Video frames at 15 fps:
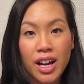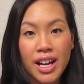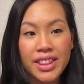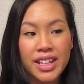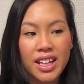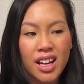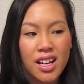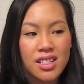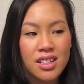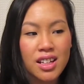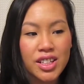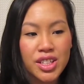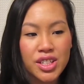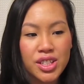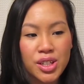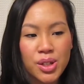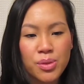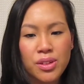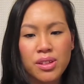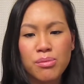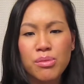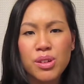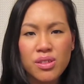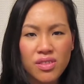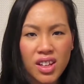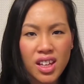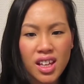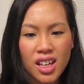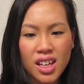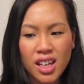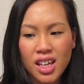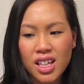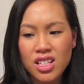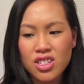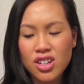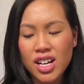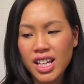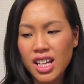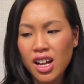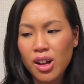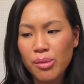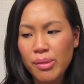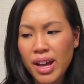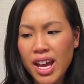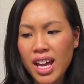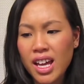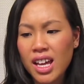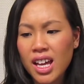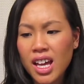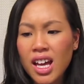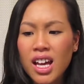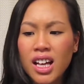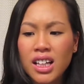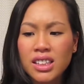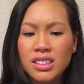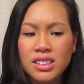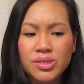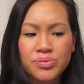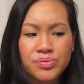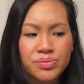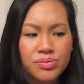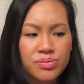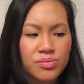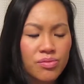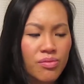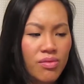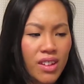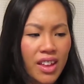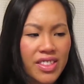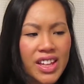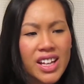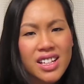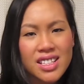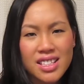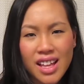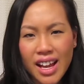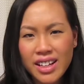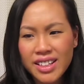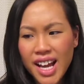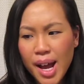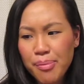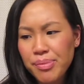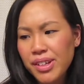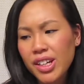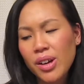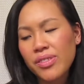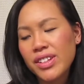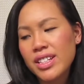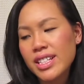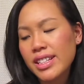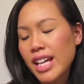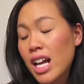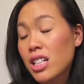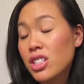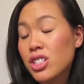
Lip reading: I think it has a lot to do with moving and trying to get all my things lined up, you know, and things like that.